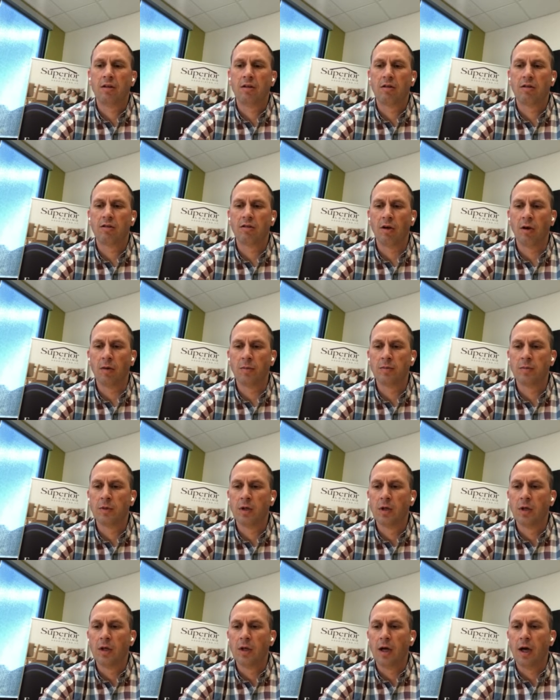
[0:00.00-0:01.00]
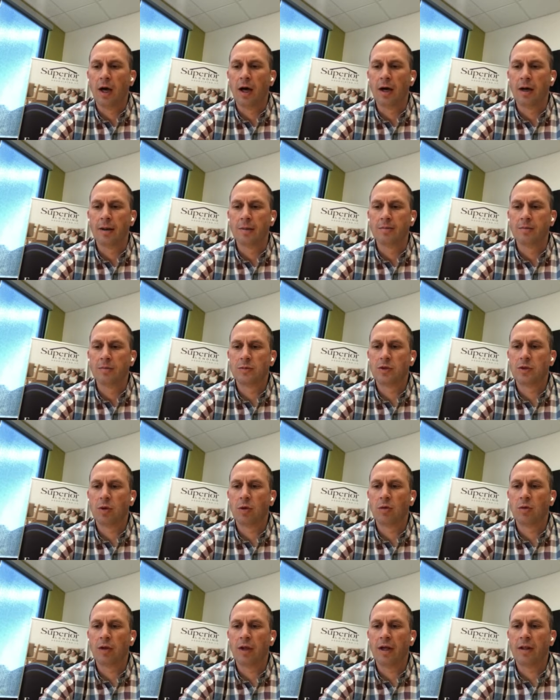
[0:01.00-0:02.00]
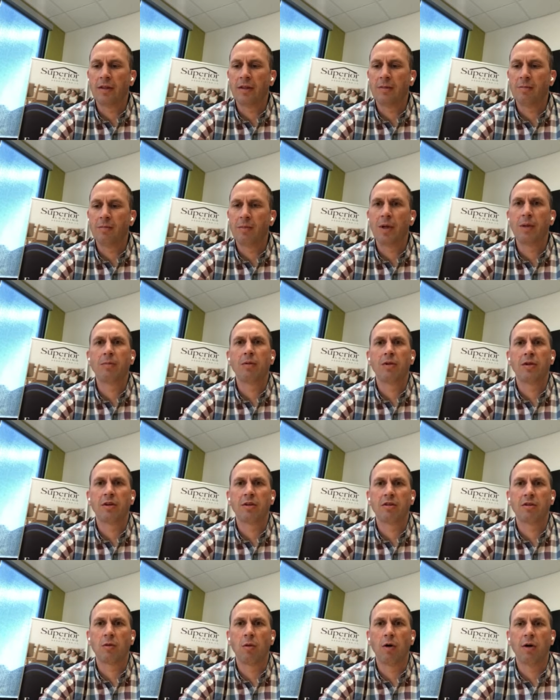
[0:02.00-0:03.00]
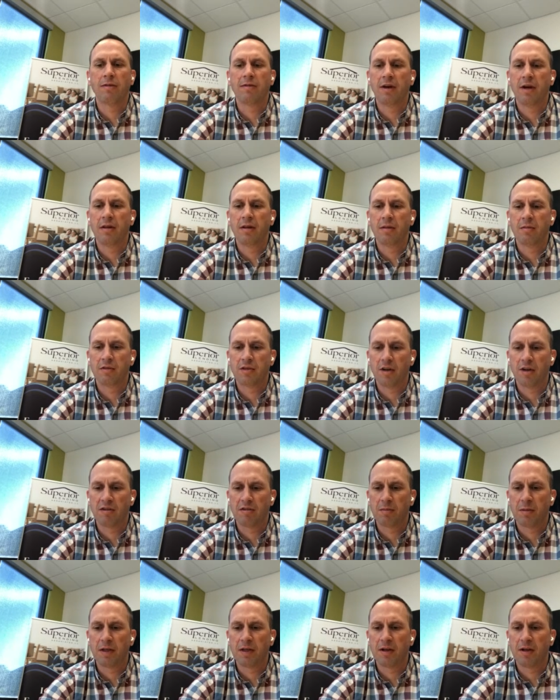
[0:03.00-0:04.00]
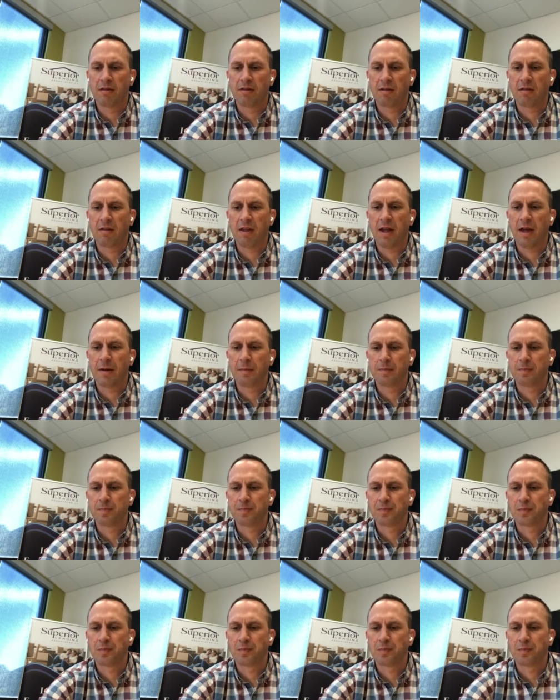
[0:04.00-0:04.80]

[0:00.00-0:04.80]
So um, don't let people disqualify themselves because of that.